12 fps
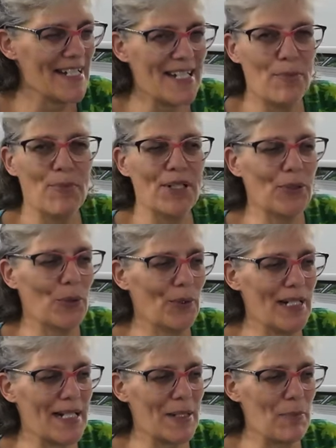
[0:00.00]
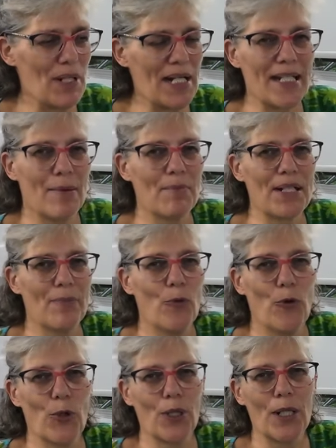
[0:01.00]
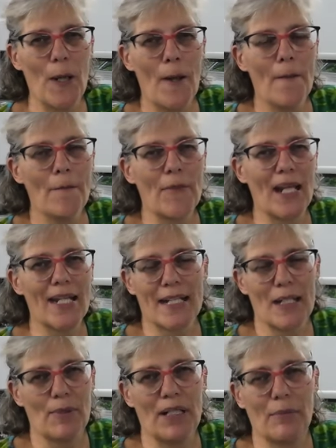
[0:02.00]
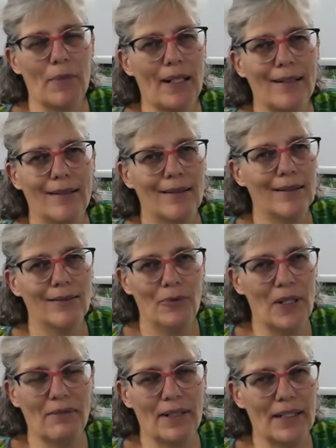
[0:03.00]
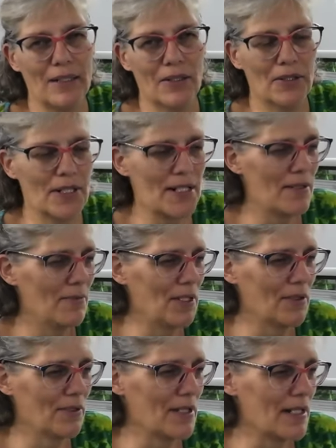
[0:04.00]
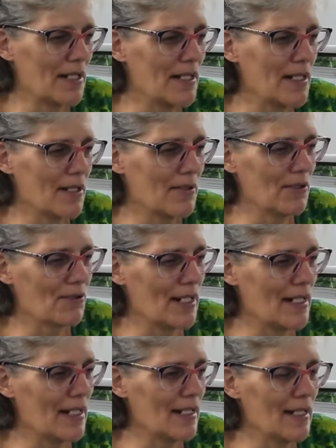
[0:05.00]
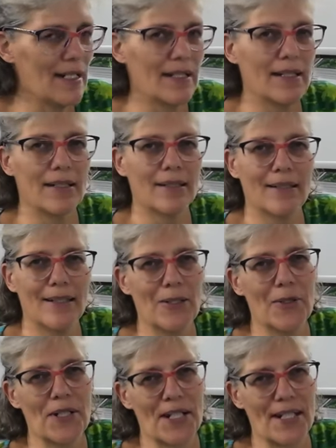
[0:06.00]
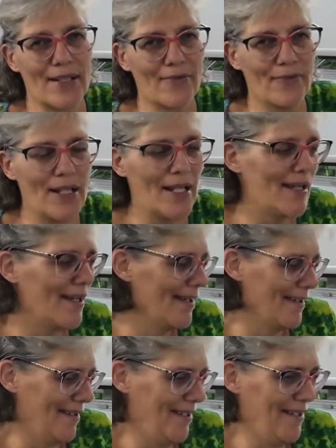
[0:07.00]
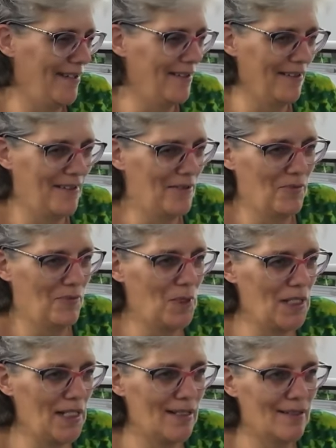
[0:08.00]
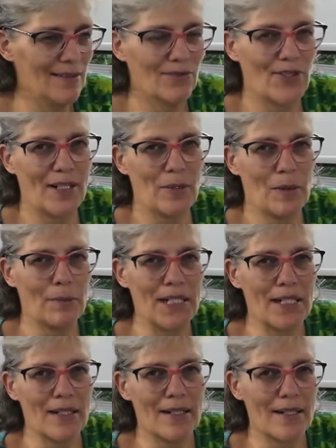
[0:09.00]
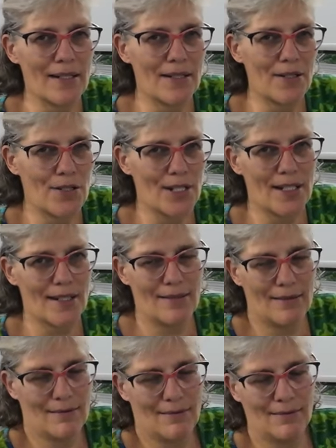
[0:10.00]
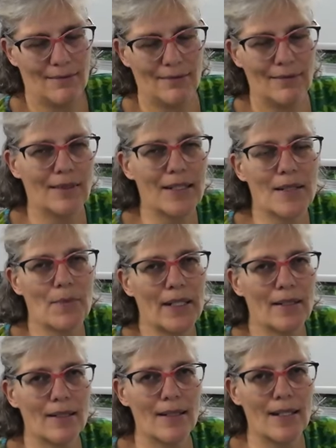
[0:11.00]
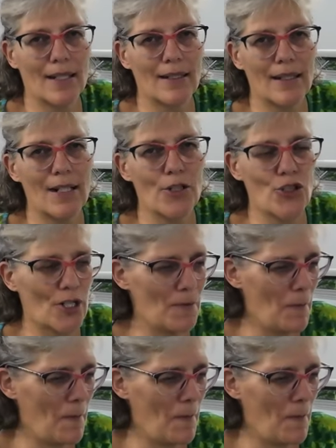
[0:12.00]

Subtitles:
Simon always picks up some work as a cabinet maker wherever he goes because he's a good tradie and he knows his stuff. And me running my business is just, it's my second nature.